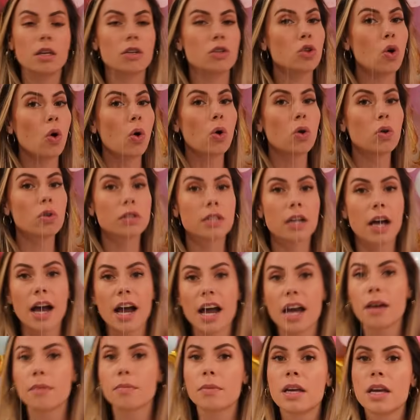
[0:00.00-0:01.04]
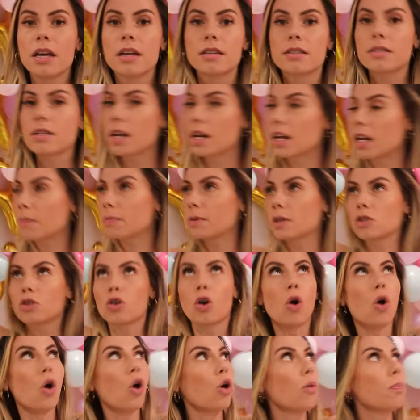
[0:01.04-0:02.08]
this whole time, setting up this
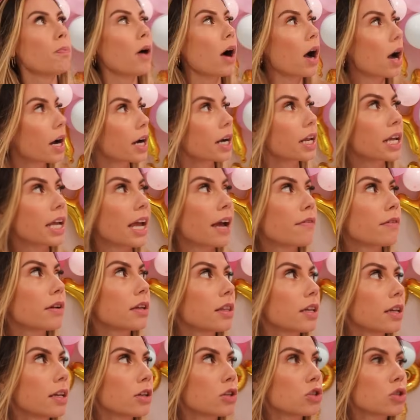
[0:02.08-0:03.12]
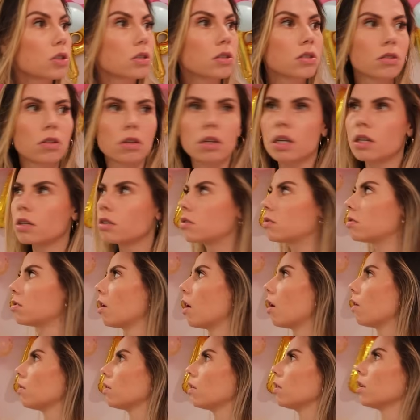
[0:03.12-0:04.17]
whole party. Everything is just looking
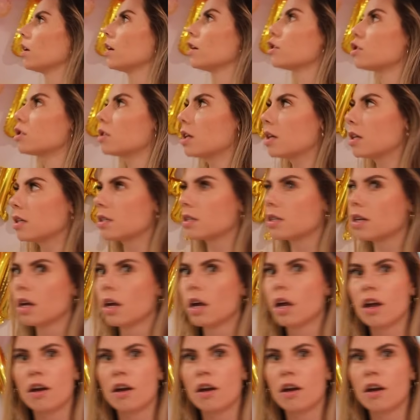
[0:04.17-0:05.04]
so delicious.